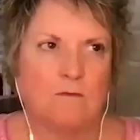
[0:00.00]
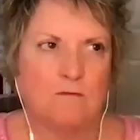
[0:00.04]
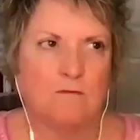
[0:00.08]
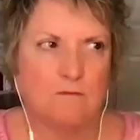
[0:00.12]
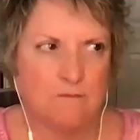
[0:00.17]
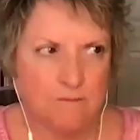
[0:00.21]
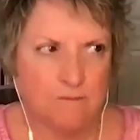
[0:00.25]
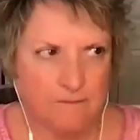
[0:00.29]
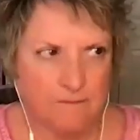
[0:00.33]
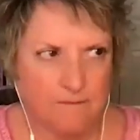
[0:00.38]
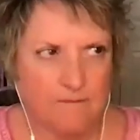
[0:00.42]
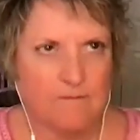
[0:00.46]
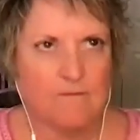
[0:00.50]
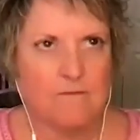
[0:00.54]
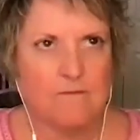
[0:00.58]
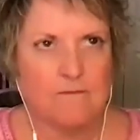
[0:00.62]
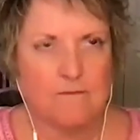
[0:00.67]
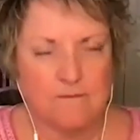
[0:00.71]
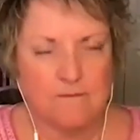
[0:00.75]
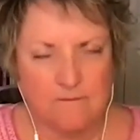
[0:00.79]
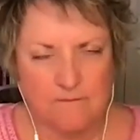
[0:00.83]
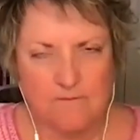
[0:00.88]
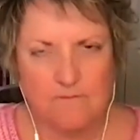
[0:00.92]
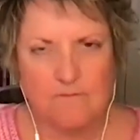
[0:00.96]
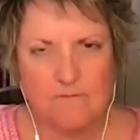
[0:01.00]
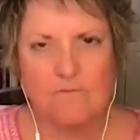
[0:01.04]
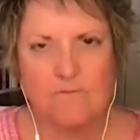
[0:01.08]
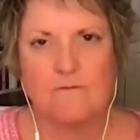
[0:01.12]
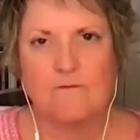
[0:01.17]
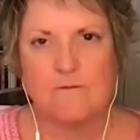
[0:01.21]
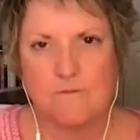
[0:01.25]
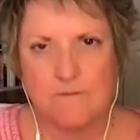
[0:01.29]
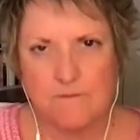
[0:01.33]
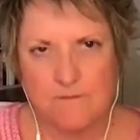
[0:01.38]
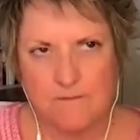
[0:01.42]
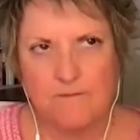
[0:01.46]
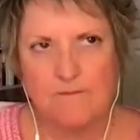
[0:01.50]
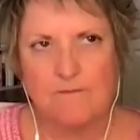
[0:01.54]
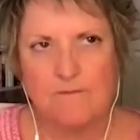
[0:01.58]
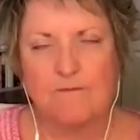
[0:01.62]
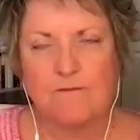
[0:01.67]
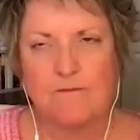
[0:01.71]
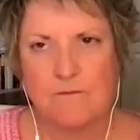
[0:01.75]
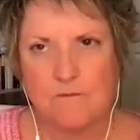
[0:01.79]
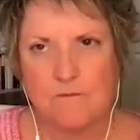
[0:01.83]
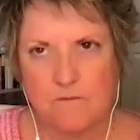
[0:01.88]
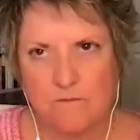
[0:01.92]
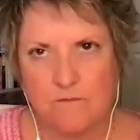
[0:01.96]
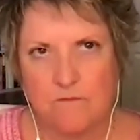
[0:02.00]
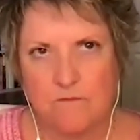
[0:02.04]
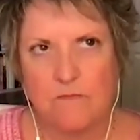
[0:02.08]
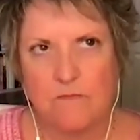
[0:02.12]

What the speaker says: walk a long time ago?